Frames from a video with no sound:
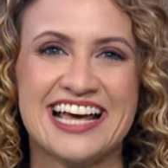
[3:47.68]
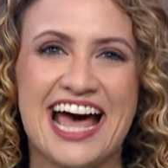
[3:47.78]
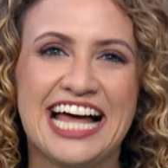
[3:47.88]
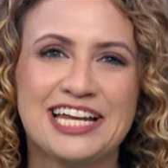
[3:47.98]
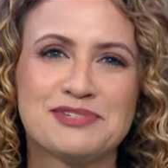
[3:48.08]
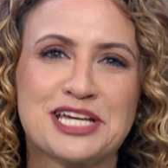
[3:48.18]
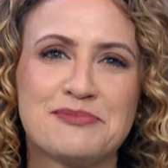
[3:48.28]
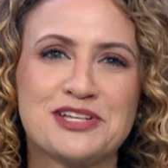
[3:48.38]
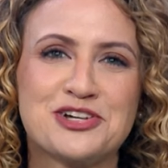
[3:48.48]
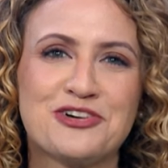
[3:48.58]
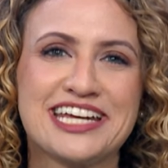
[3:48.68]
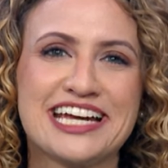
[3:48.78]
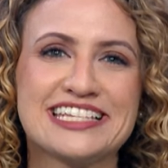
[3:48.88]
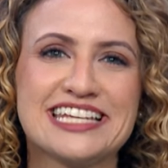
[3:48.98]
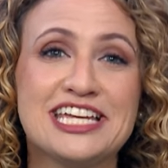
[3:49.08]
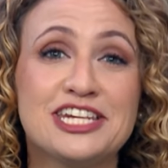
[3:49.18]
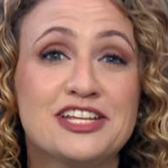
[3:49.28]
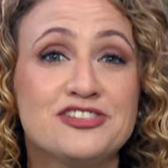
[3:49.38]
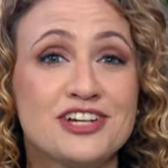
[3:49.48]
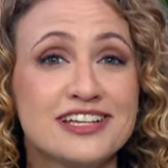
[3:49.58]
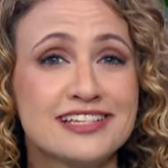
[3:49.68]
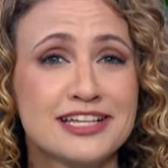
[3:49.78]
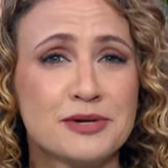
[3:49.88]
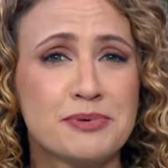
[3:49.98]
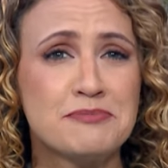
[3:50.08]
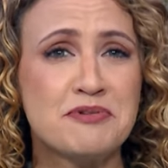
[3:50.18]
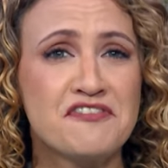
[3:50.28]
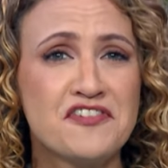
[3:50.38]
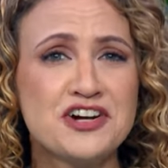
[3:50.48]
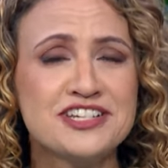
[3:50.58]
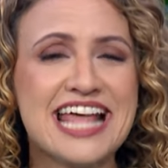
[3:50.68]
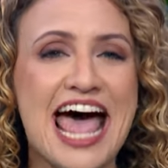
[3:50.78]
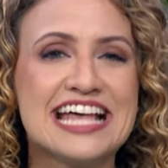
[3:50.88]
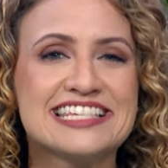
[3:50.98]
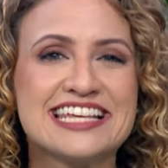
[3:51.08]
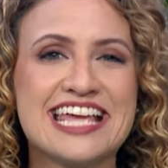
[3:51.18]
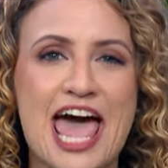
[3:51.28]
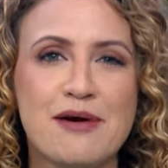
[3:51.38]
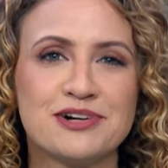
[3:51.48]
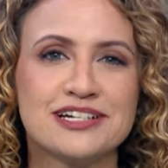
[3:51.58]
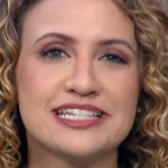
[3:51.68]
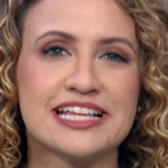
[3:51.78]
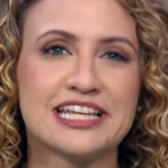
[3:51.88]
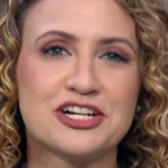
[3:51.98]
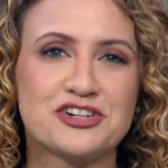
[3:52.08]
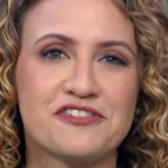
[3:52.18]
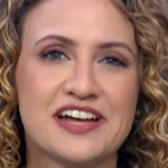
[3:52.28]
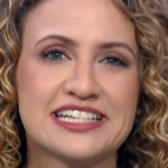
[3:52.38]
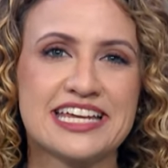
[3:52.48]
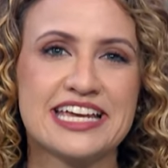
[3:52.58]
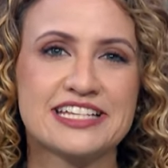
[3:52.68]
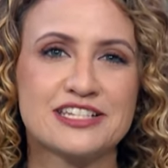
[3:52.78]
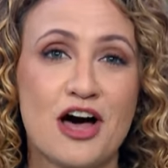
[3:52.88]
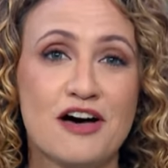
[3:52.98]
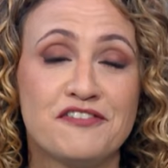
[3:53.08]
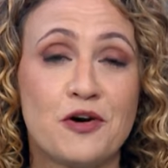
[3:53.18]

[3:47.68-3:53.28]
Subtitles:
Ahlam's going to be joining us in just a little bit, but first, as the Emirates Literature Fest kicks off,